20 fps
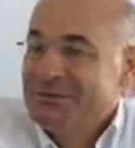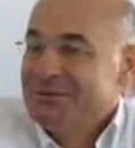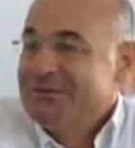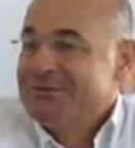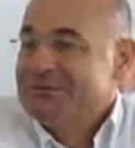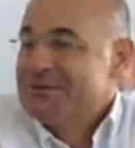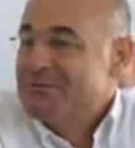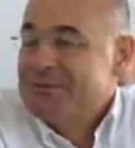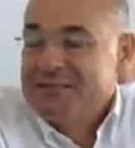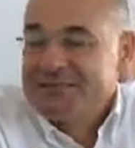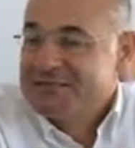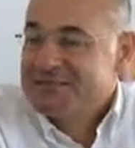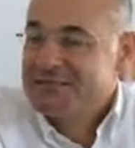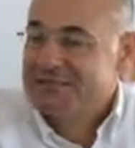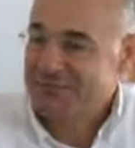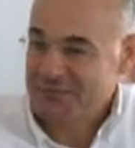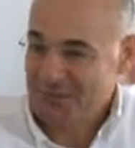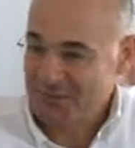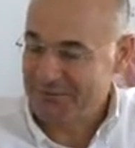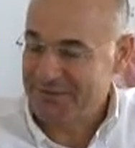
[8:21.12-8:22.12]
is a
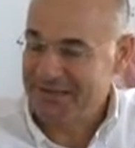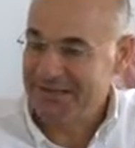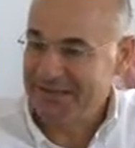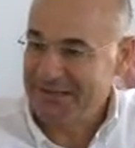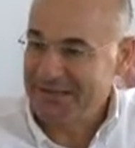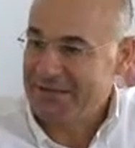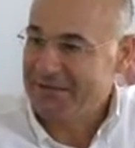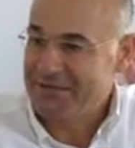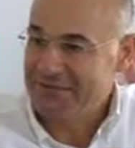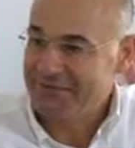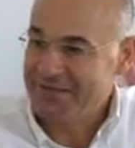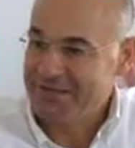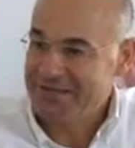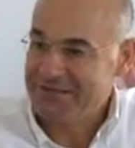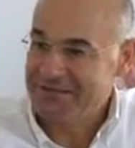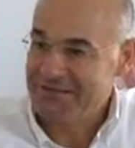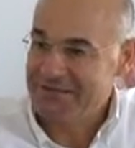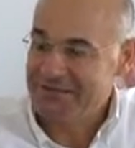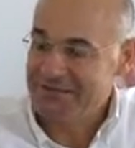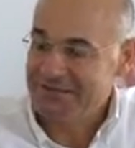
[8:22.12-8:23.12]
business model
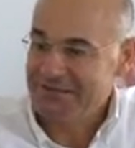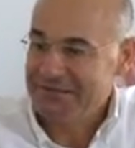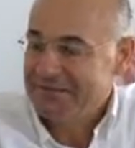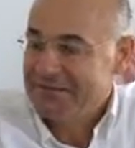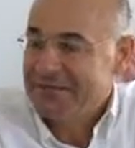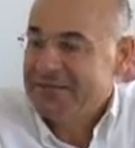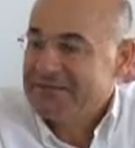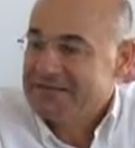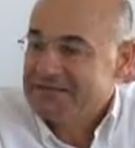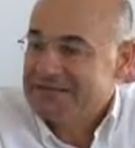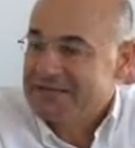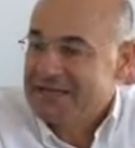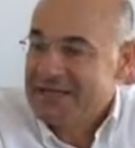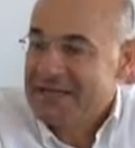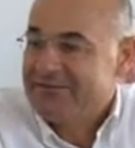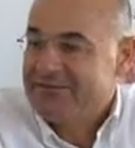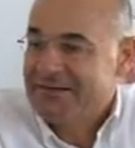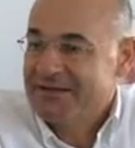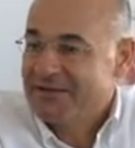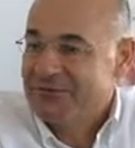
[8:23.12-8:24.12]
innovator that then
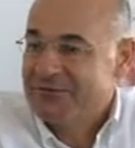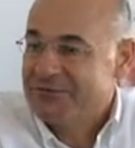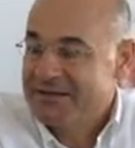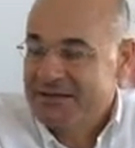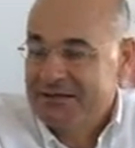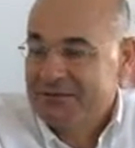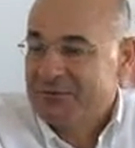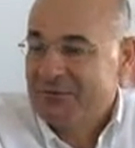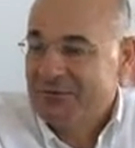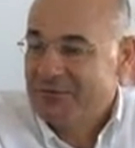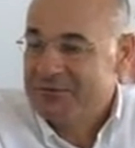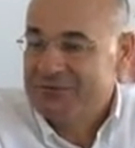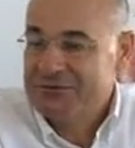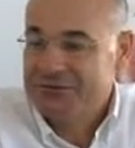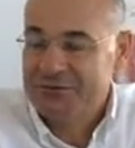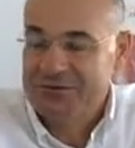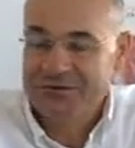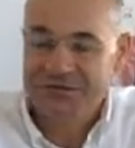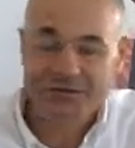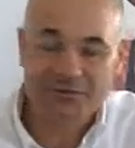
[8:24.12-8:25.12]
discover a new technology
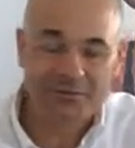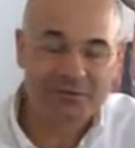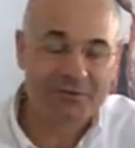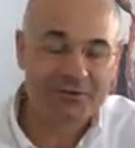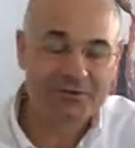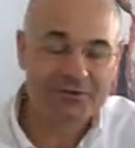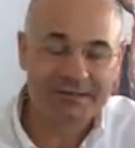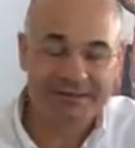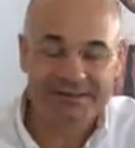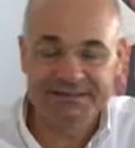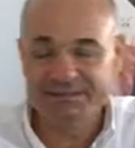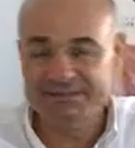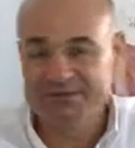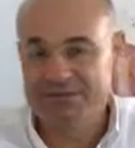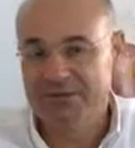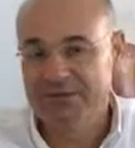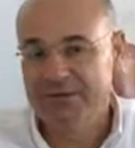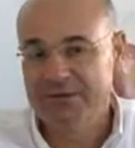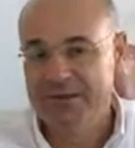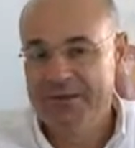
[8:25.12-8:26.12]
or a new product and
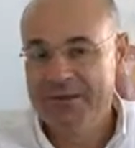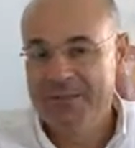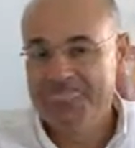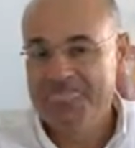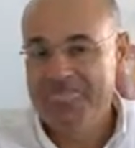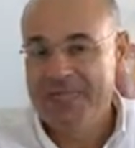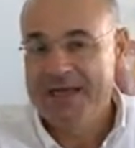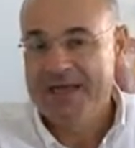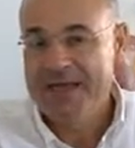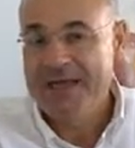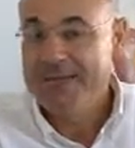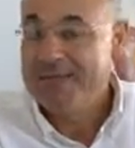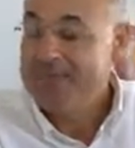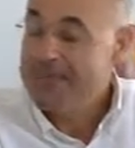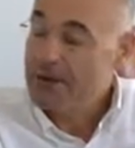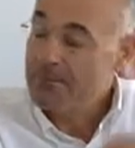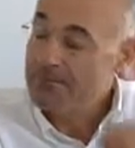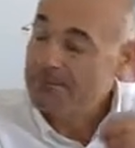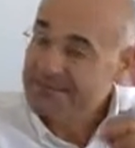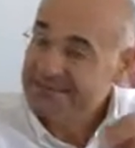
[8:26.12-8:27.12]
so on.
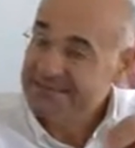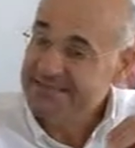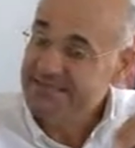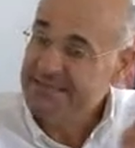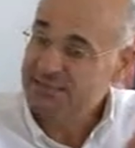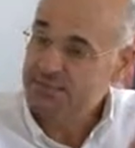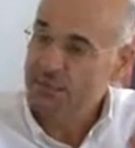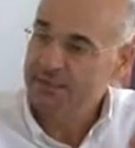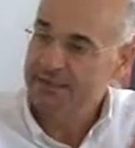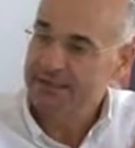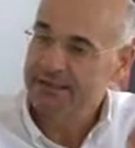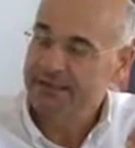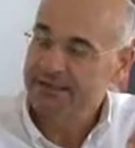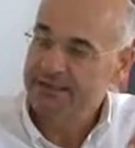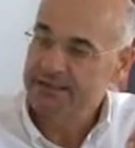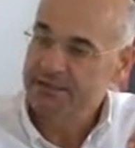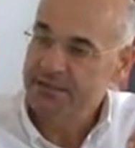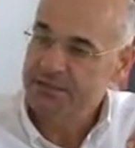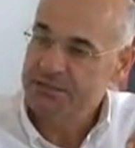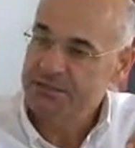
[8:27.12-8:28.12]
Now, business model
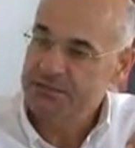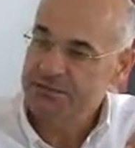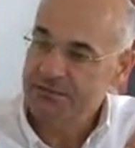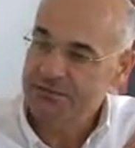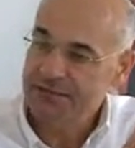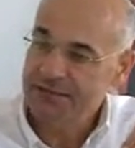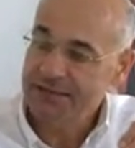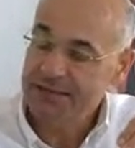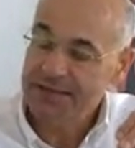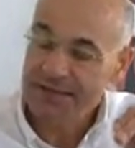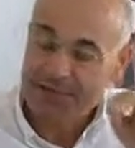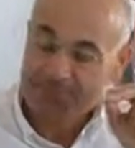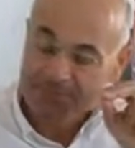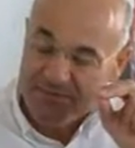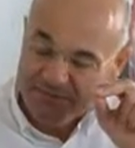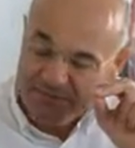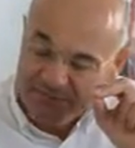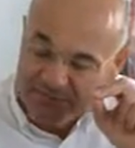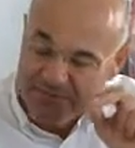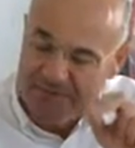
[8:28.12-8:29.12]
innovation can
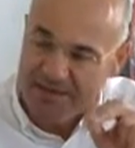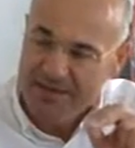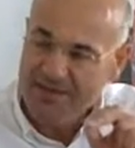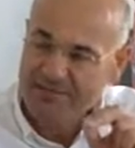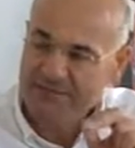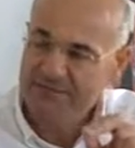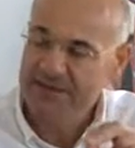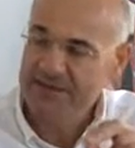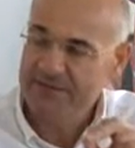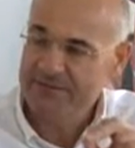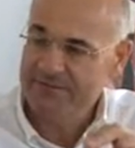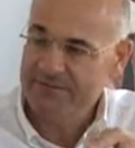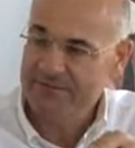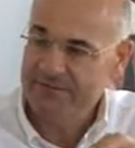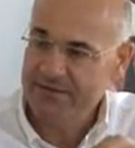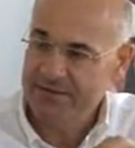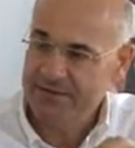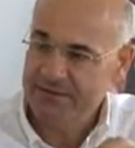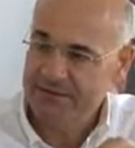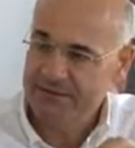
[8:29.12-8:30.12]
be very, very
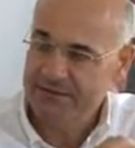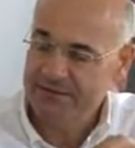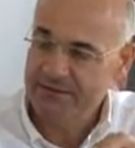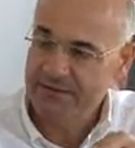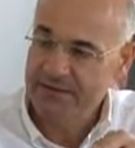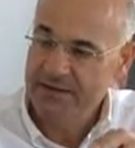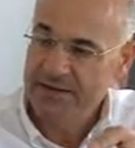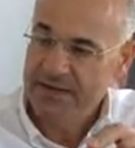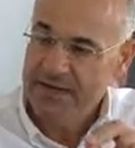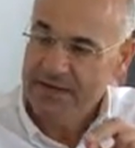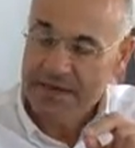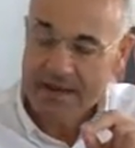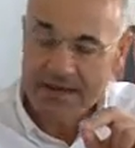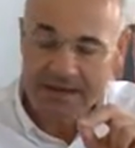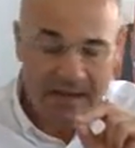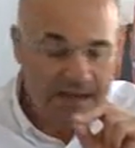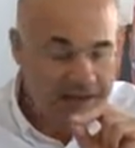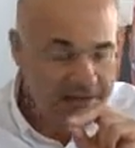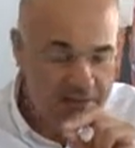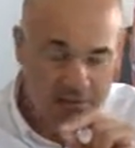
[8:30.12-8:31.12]
effective.
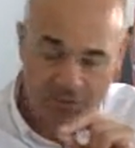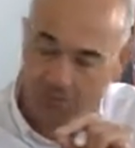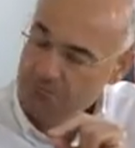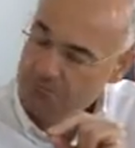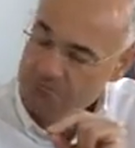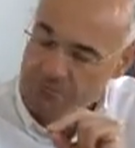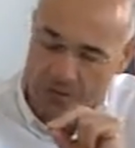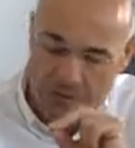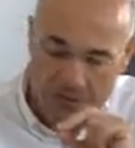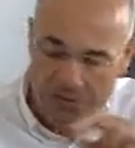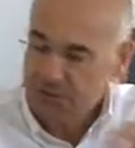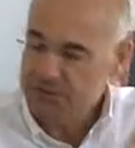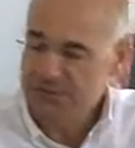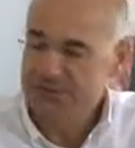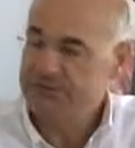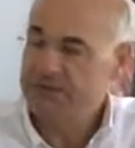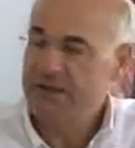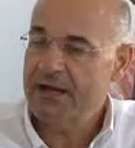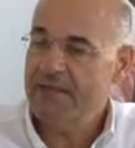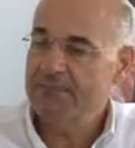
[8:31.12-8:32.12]
And I know lots
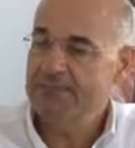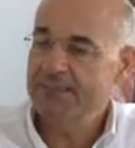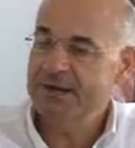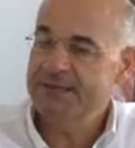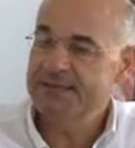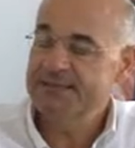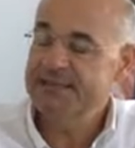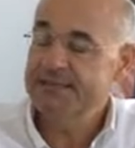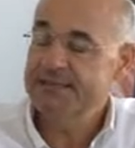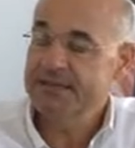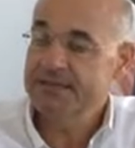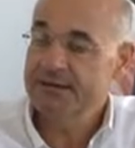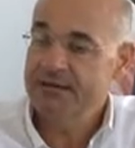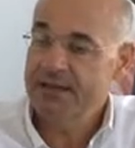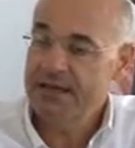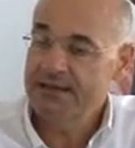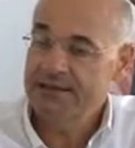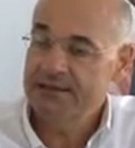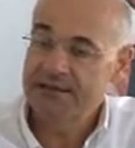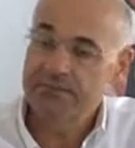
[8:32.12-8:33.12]
of companies that
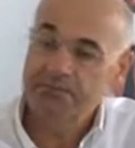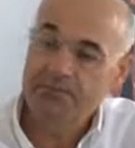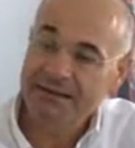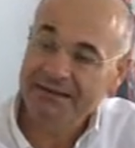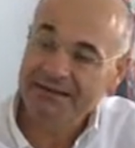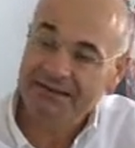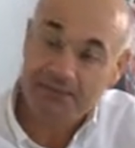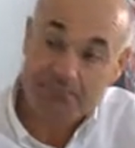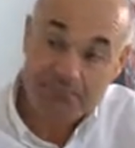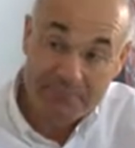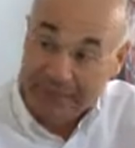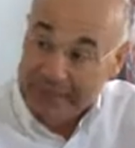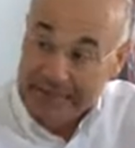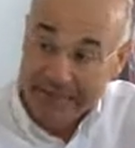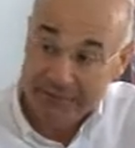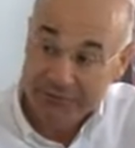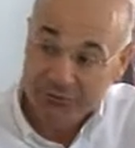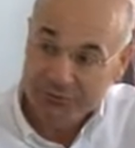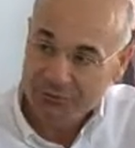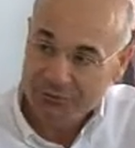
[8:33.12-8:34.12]
created
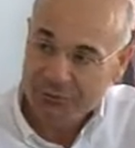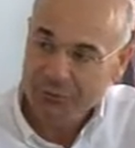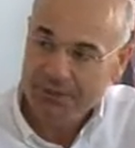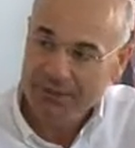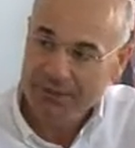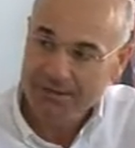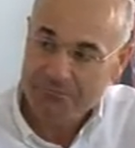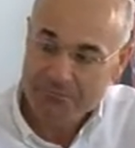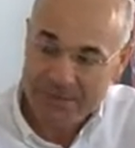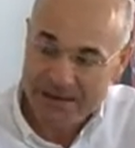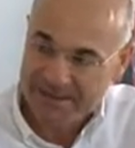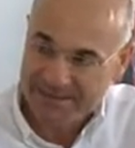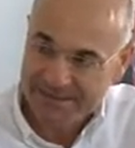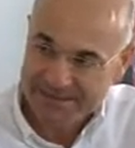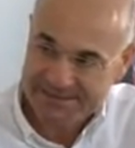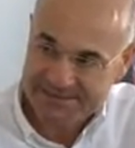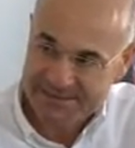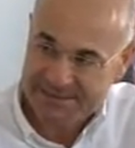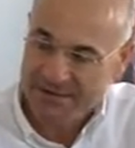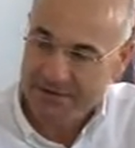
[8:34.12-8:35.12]
multi-billion-dollar
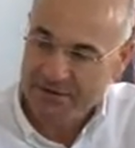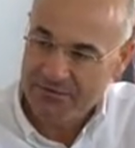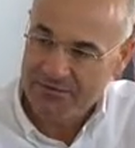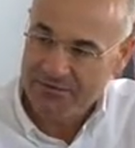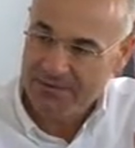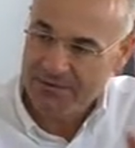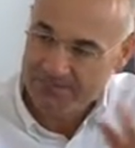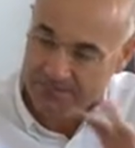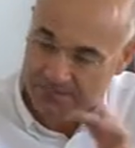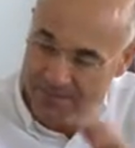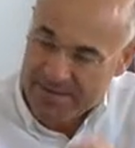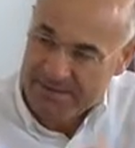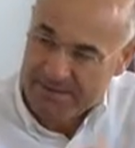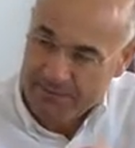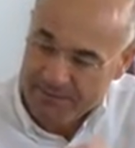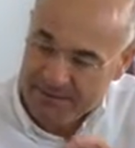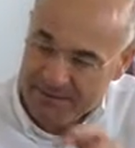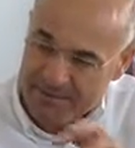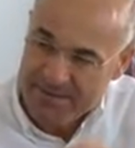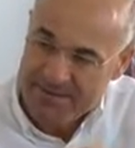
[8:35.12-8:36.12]
markets around them
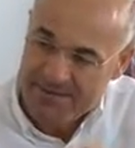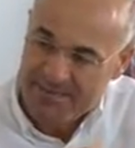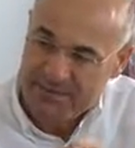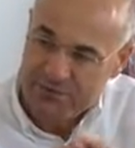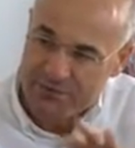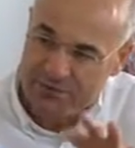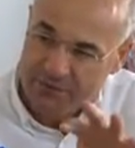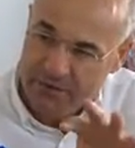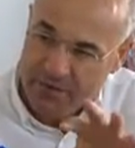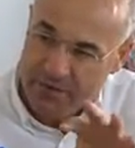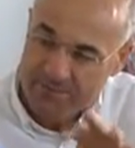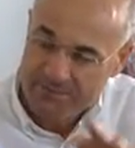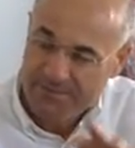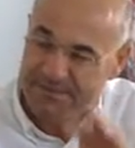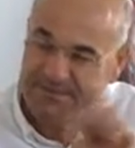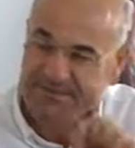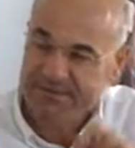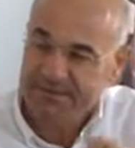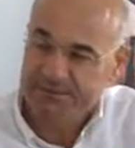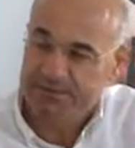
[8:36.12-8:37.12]
on the basis of
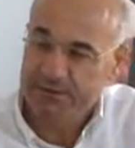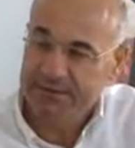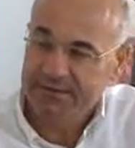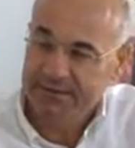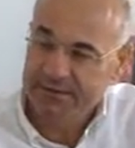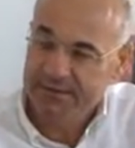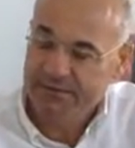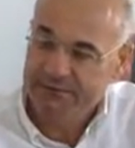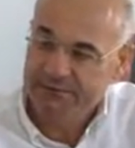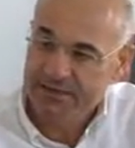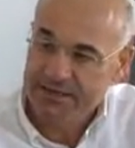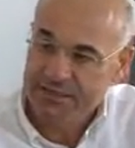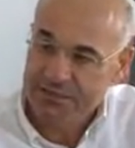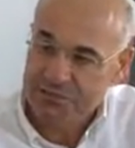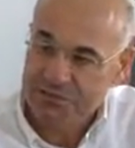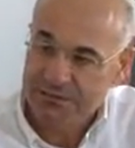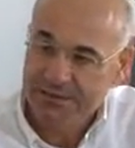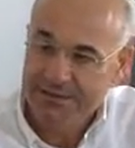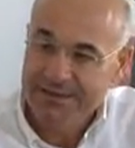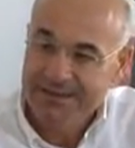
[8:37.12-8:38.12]
business model
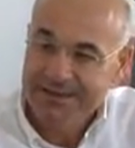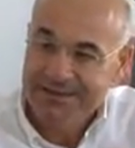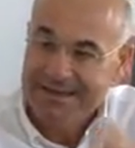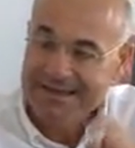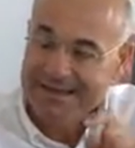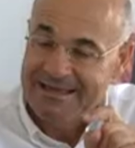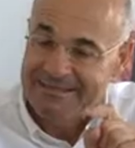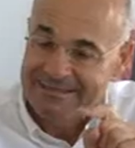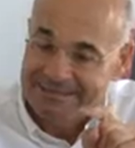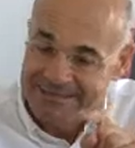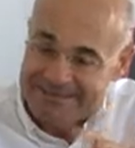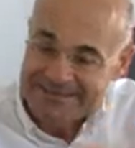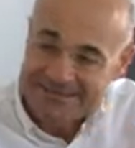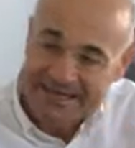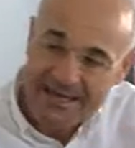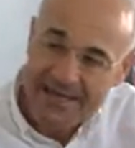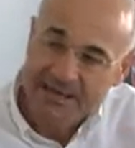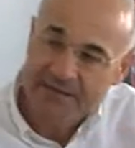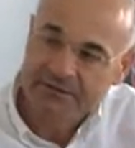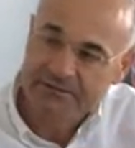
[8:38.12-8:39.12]
innovation. This
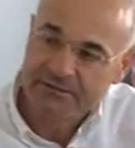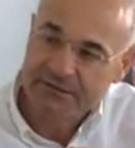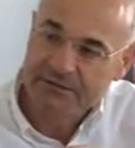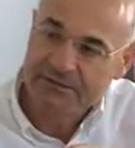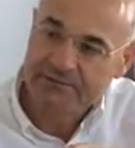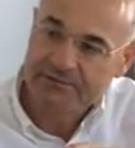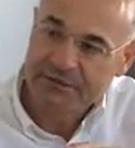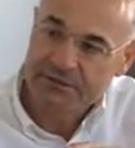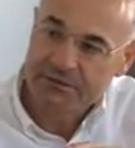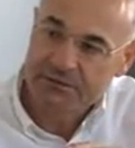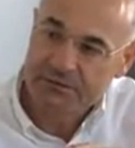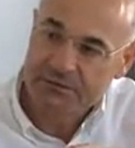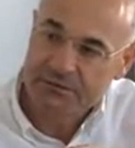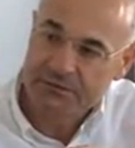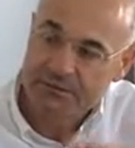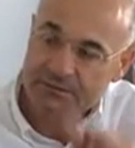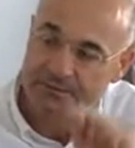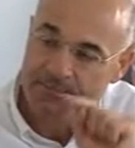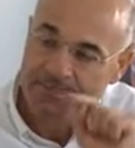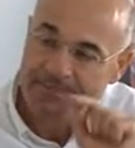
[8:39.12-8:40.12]
kind of
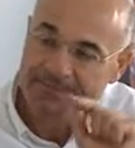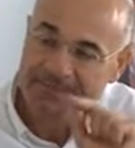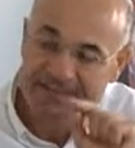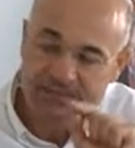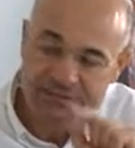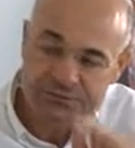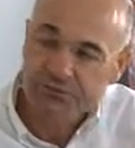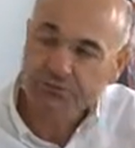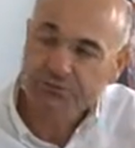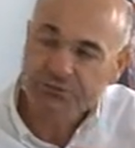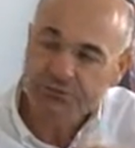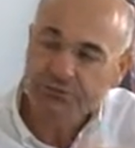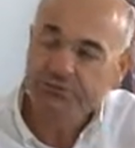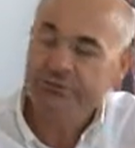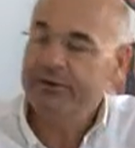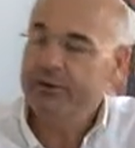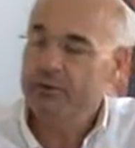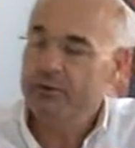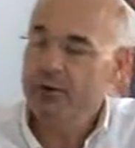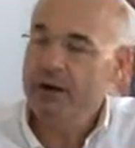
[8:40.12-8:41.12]
innovation does not
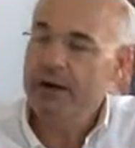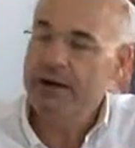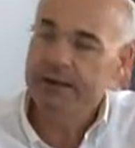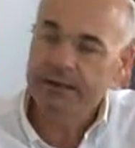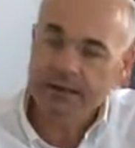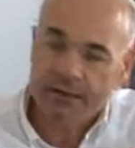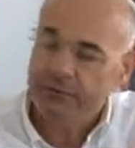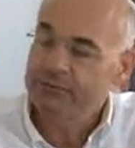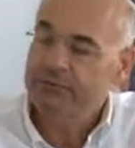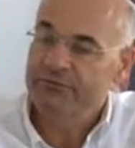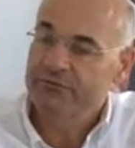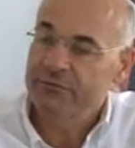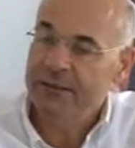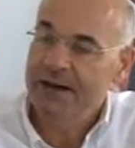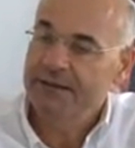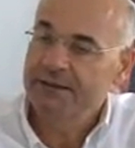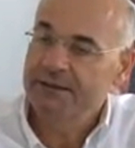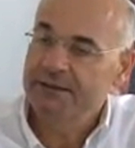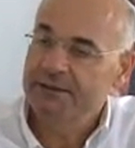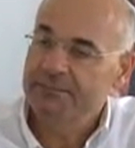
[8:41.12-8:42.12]
require a lot of
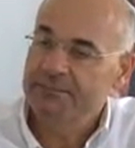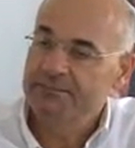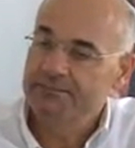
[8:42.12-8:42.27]
money.